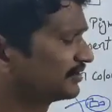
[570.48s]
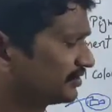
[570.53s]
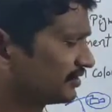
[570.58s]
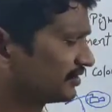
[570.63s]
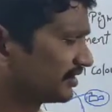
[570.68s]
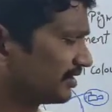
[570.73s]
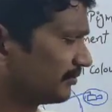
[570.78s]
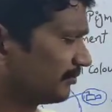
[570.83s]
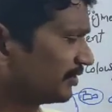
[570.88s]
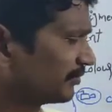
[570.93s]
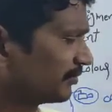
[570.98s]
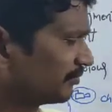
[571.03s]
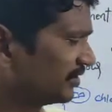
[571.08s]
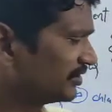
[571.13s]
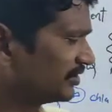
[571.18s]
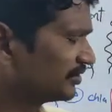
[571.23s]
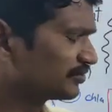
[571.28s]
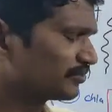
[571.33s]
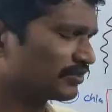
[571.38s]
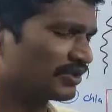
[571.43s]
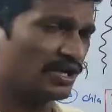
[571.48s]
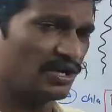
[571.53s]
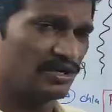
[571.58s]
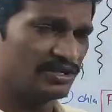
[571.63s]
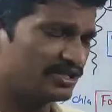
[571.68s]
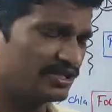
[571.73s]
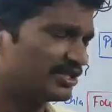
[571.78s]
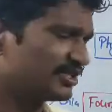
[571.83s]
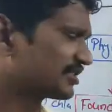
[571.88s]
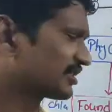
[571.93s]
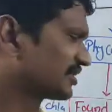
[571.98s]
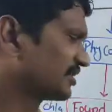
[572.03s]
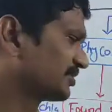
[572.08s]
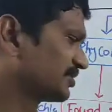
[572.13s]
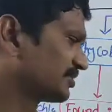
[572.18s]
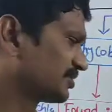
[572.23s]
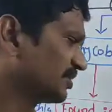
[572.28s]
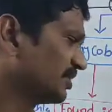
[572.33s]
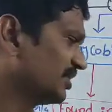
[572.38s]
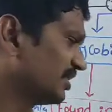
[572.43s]
the accessory pigments. We already
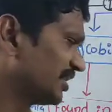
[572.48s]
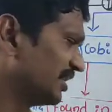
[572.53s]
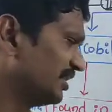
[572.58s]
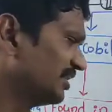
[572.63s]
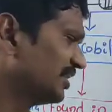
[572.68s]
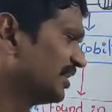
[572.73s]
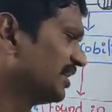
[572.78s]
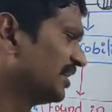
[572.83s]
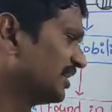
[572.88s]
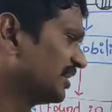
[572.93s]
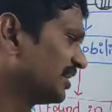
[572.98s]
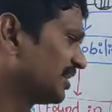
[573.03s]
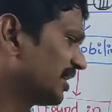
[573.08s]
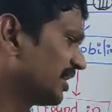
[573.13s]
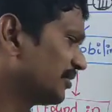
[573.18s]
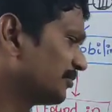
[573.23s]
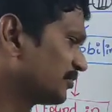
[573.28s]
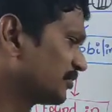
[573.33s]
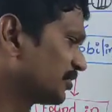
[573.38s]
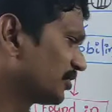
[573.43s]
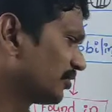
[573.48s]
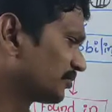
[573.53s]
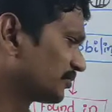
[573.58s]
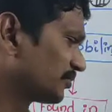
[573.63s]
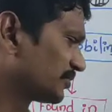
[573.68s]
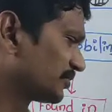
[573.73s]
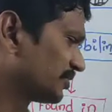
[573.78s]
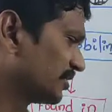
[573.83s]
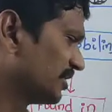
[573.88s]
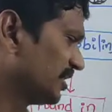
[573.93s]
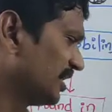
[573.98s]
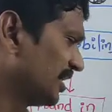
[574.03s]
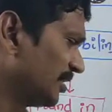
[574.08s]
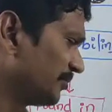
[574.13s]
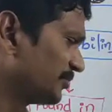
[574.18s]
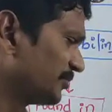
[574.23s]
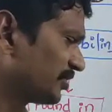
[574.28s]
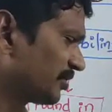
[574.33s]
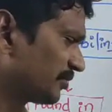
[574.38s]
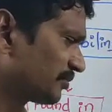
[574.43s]
discussed, right? Here
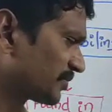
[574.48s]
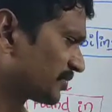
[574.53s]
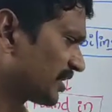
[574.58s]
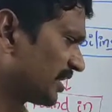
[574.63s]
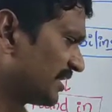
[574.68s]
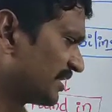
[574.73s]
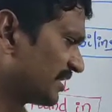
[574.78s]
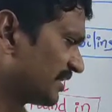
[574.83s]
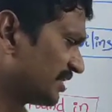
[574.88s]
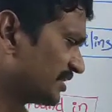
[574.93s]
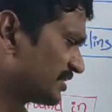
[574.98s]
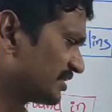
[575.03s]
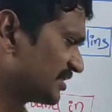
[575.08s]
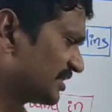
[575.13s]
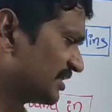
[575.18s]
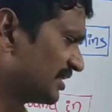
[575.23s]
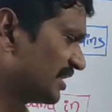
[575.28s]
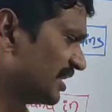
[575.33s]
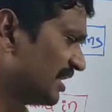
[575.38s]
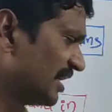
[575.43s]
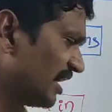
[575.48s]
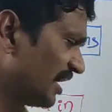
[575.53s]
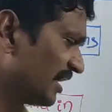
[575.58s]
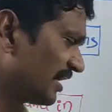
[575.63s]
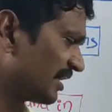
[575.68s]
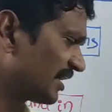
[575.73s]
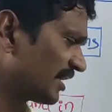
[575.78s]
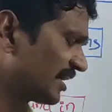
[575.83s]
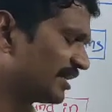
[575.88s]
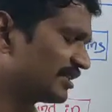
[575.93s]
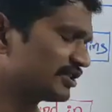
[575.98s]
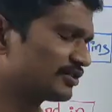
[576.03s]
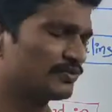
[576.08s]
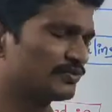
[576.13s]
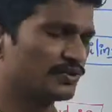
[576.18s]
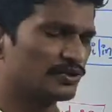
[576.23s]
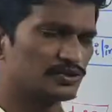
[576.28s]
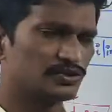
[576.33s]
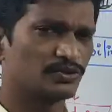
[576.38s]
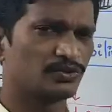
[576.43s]
absorbs light energy and
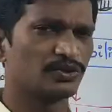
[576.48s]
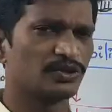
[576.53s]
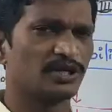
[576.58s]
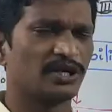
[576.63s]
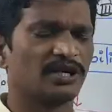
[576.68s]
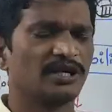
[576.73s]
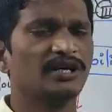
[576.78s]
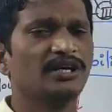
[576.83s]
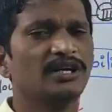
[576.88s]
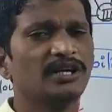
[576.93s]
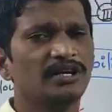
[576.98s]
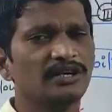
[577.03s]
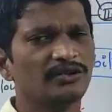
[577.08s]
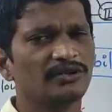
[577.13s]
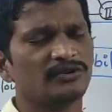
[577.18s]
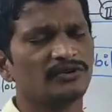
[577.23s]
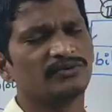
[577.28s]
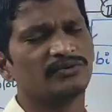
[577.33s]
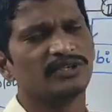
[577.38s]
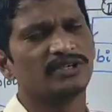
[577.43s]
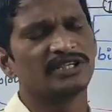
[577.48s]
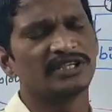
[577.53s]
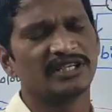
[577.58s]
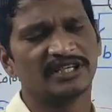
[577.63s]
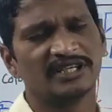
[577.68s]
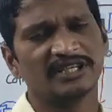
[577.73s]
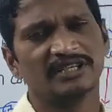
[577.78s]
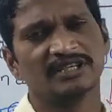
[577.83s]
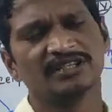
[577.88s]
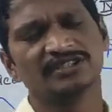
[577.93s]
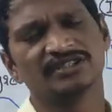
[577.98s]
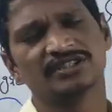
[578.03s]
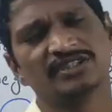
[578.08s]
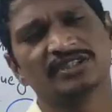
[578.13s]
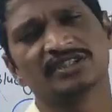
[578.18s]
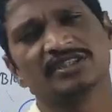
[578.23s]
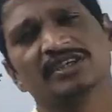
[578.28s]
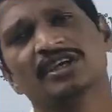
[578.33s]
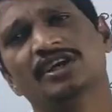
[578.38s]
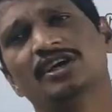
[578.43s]
transfers to the chlorophyll A.
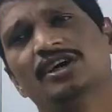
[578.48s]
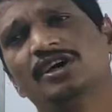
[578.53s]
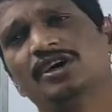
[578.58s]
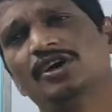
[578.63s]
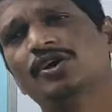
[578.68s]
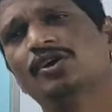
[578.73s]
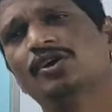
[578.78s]
See,